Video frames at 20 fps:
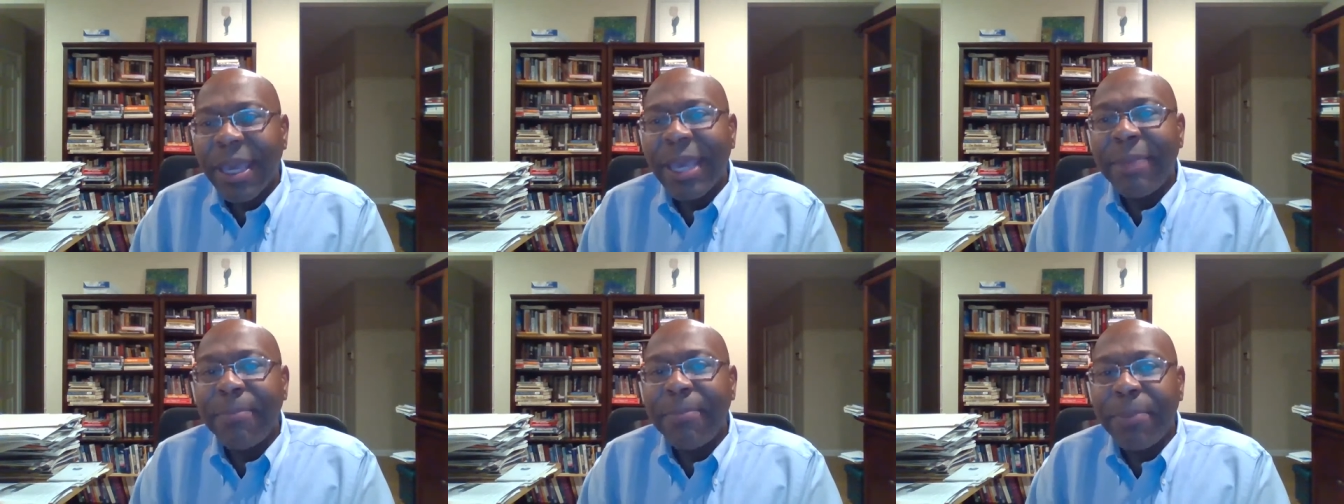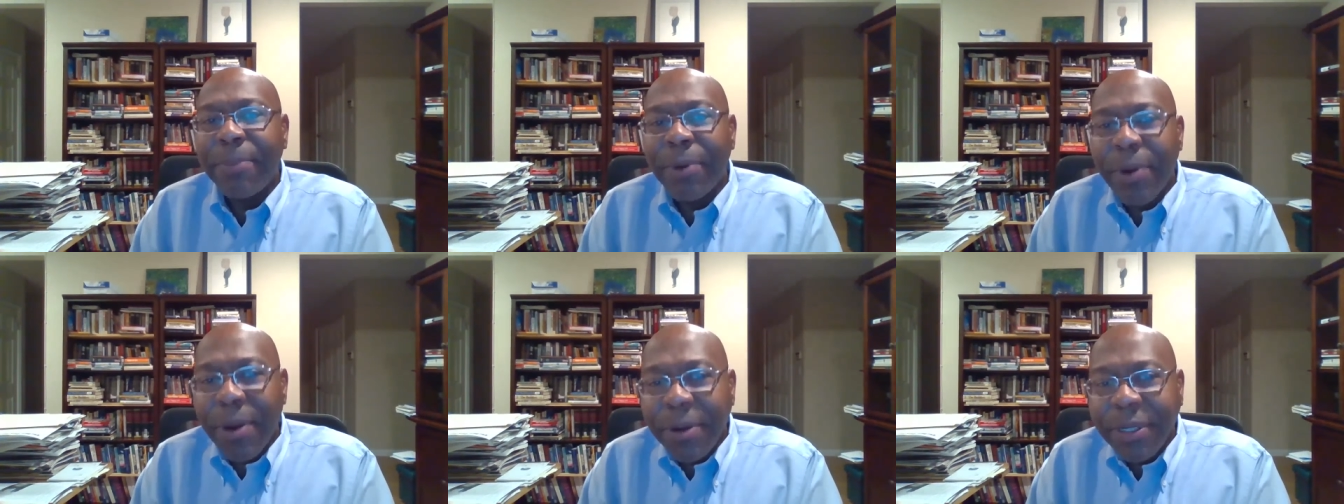in
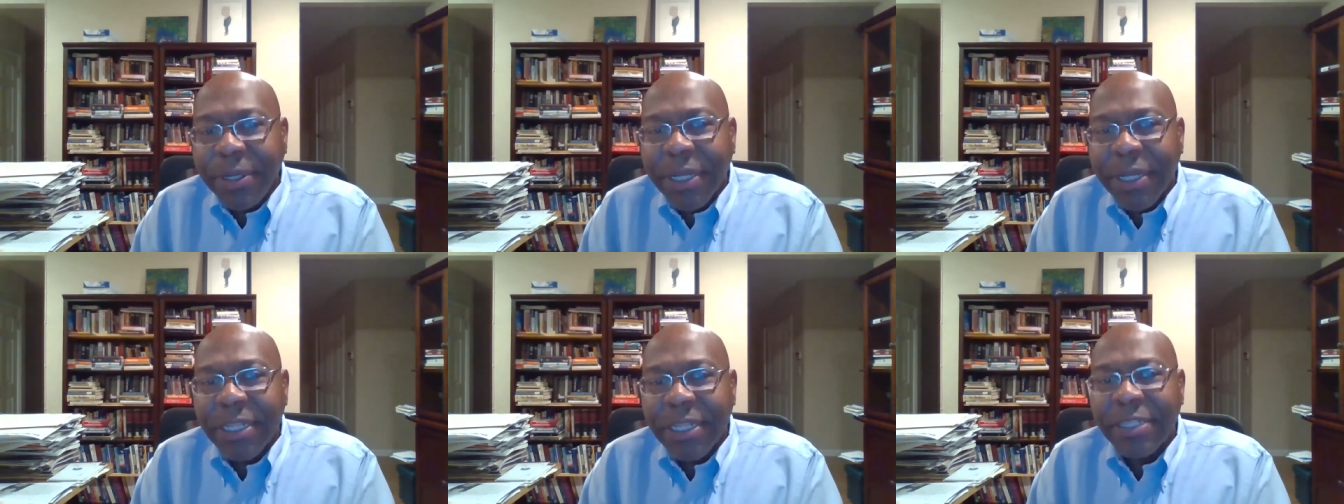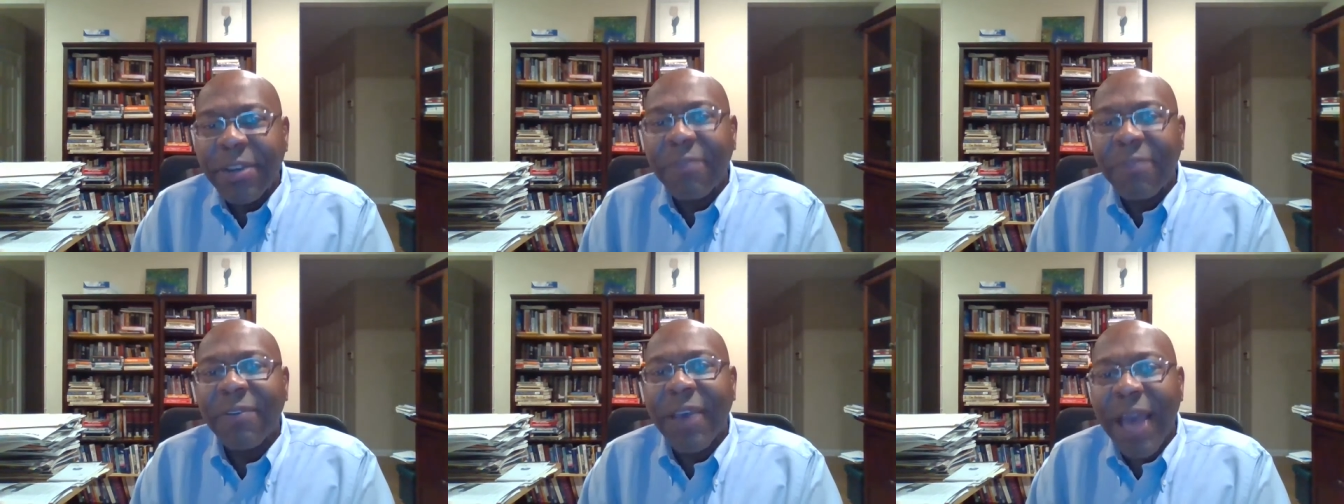
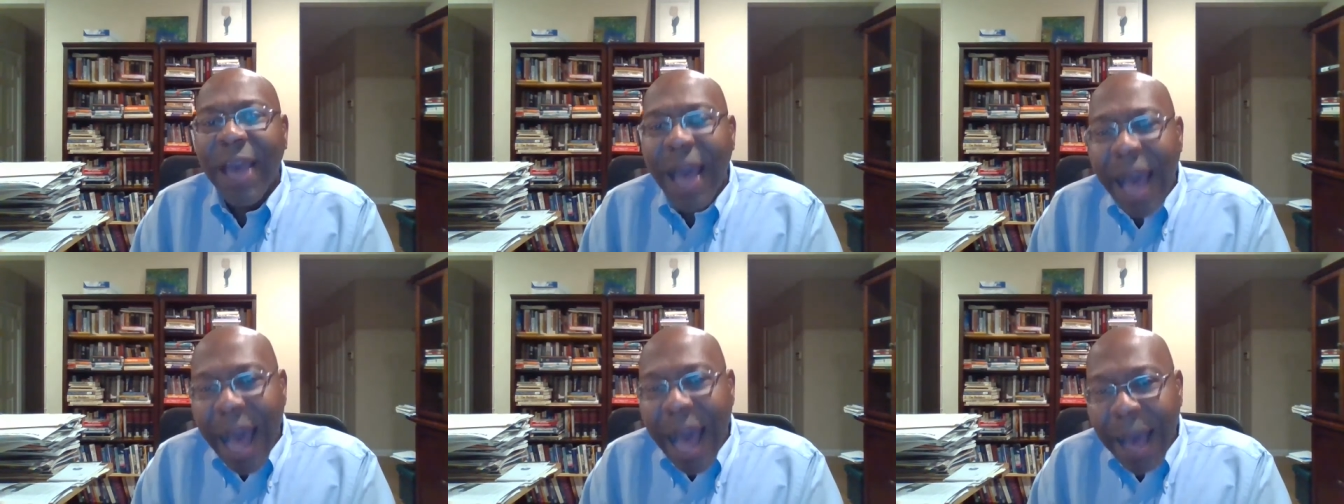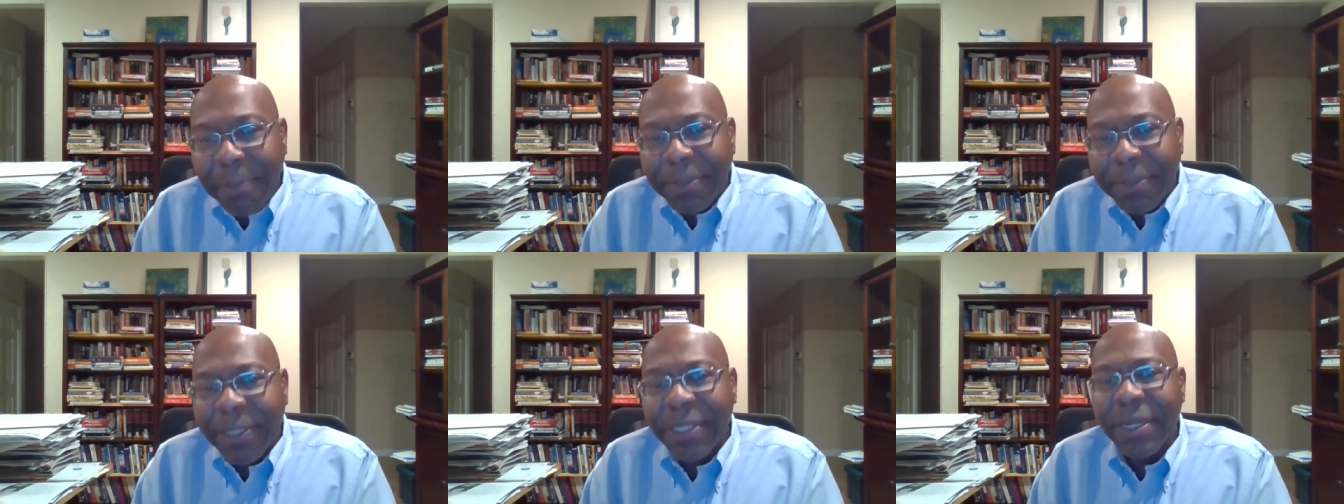protest of
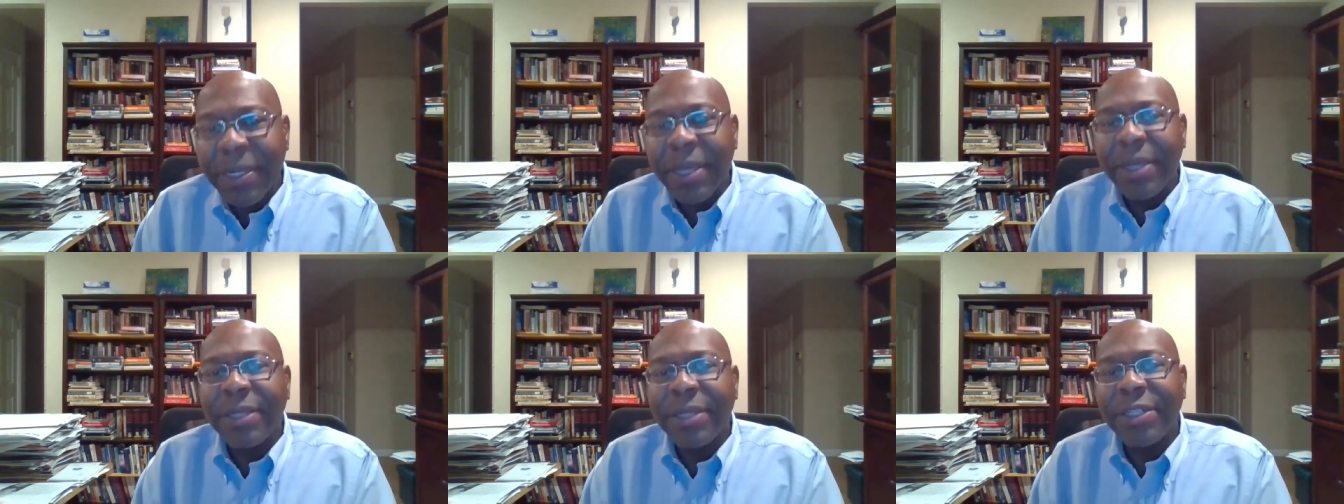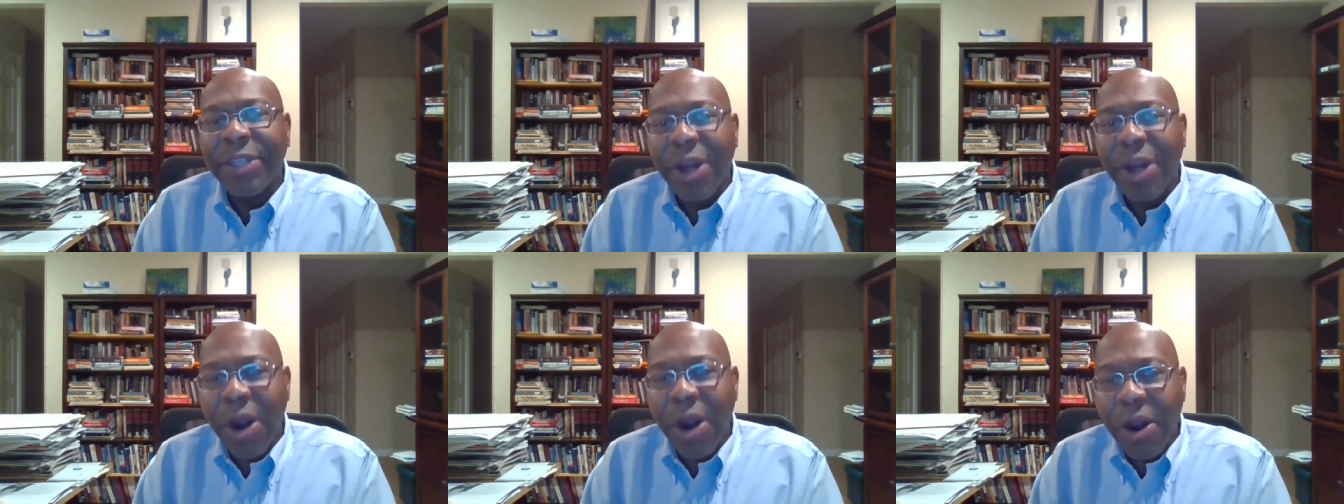cops
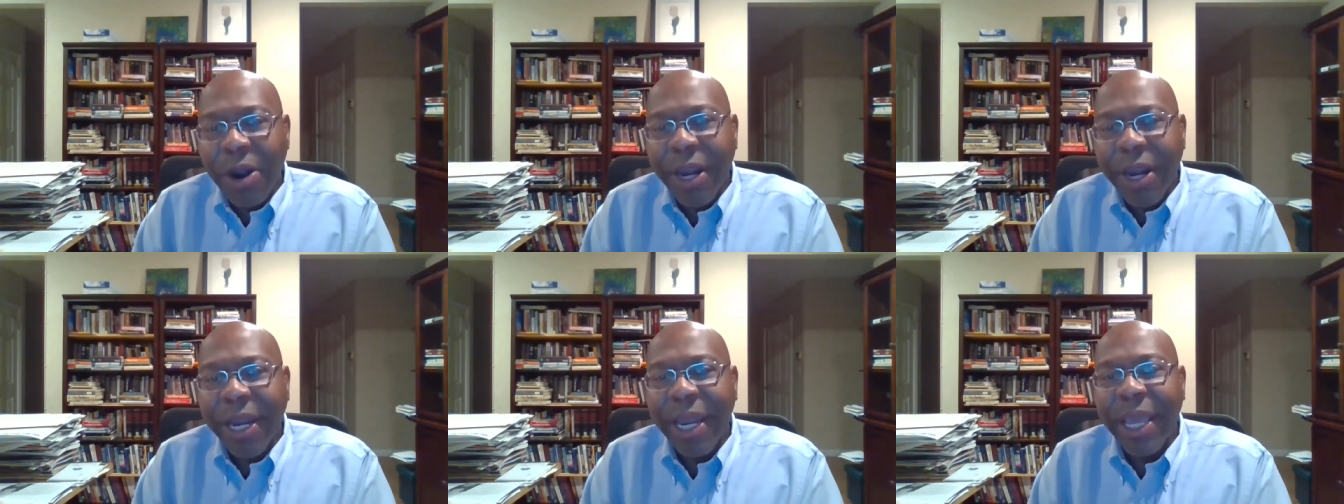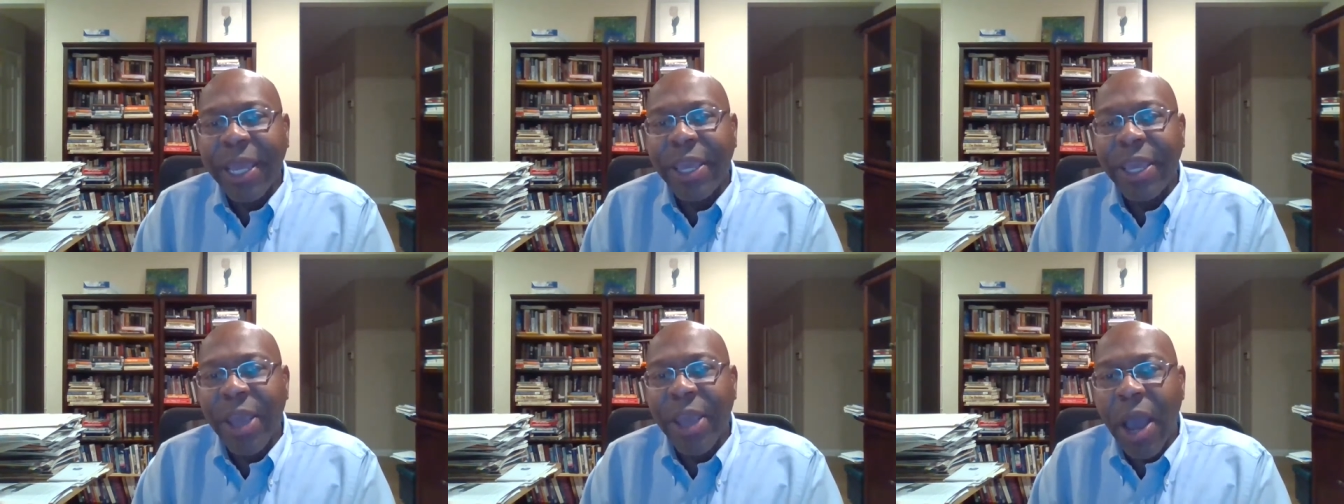
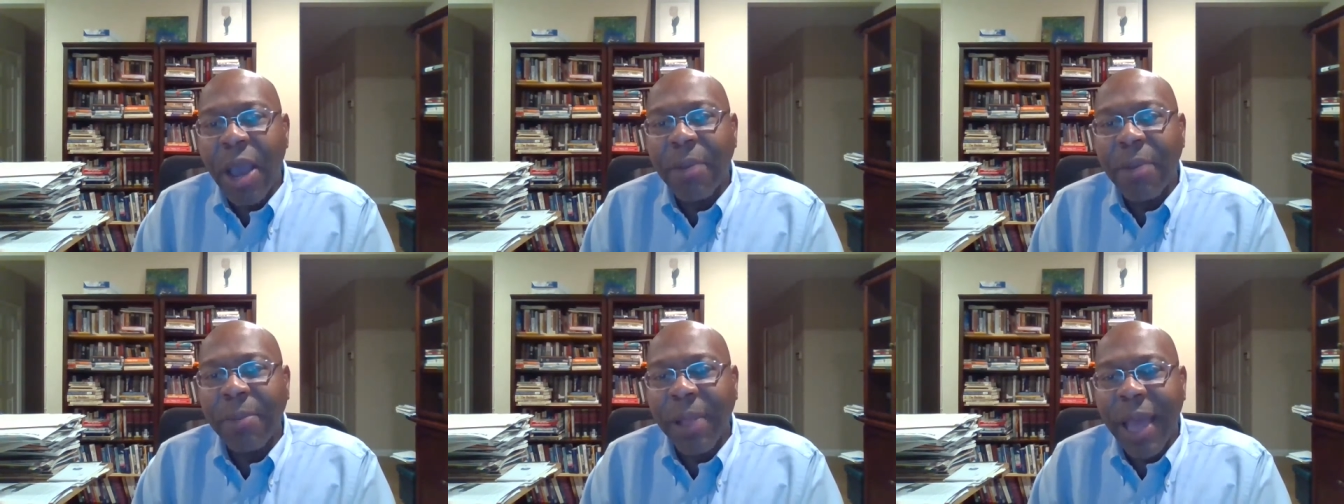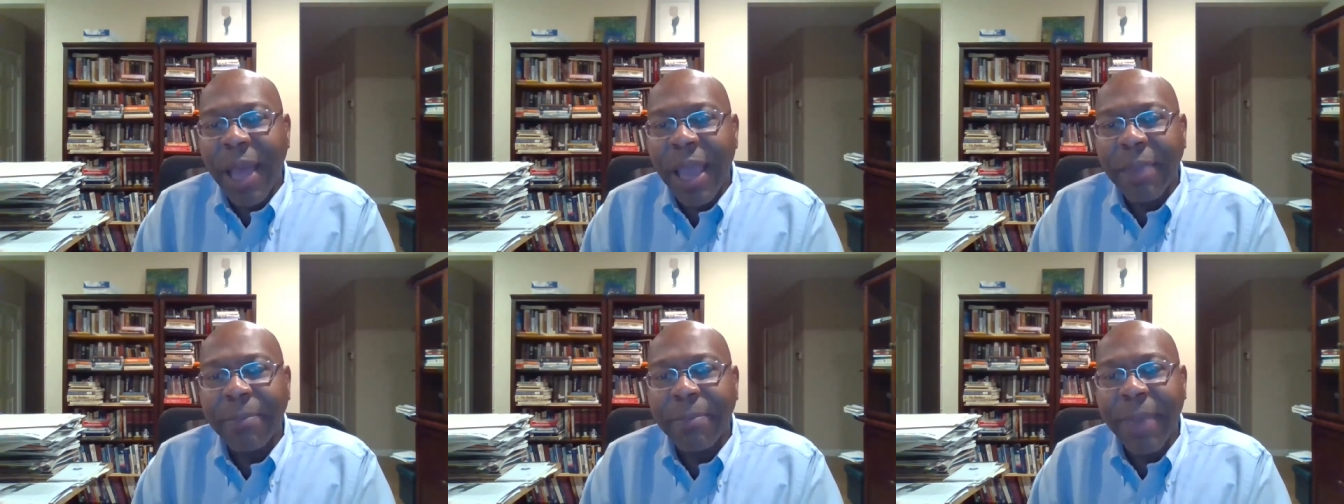targeting young
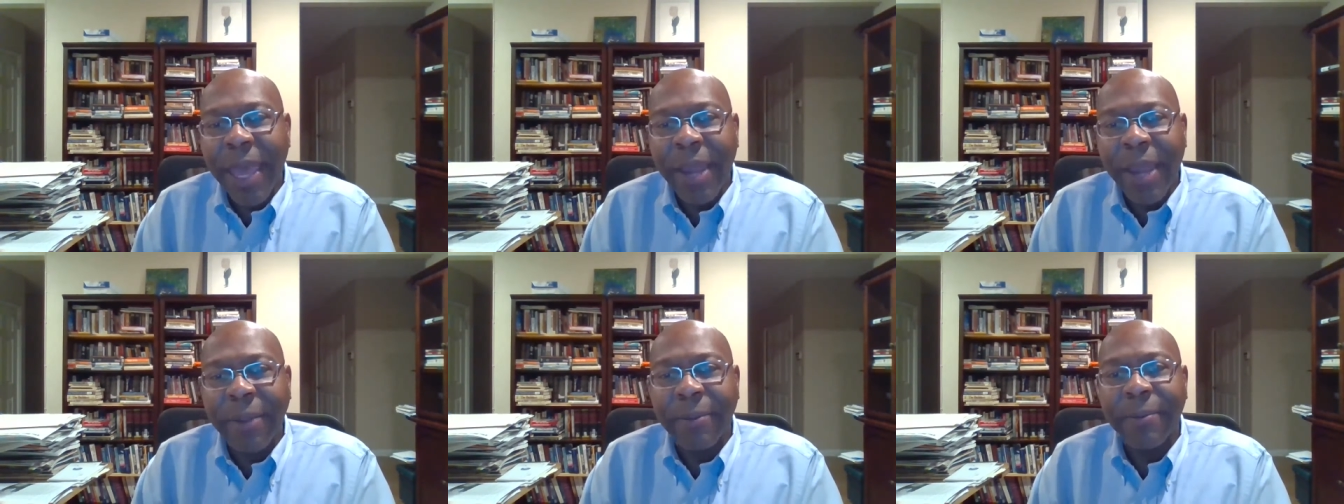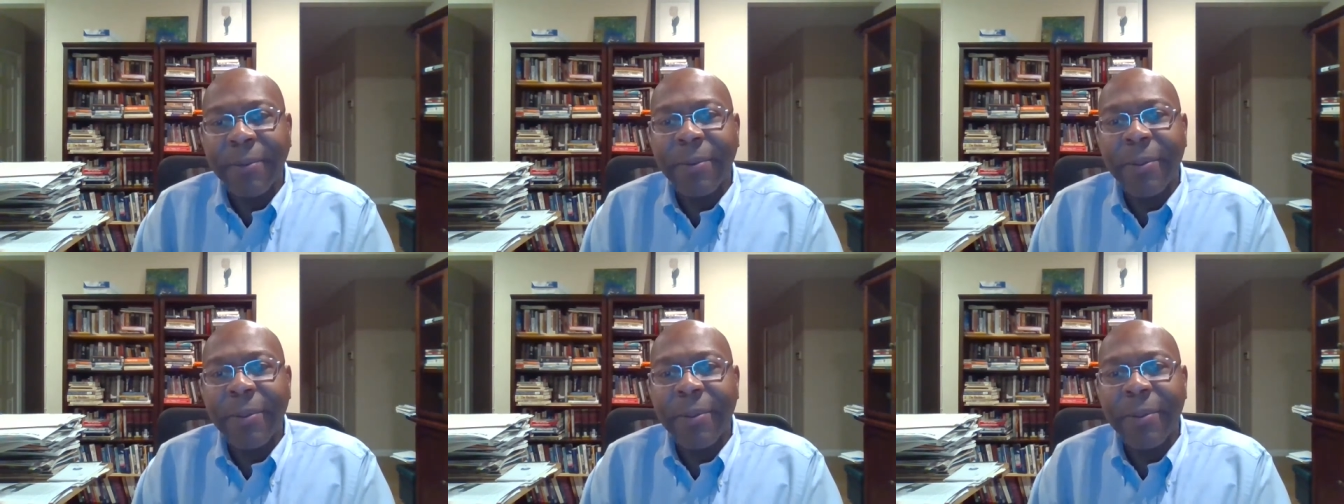Black men.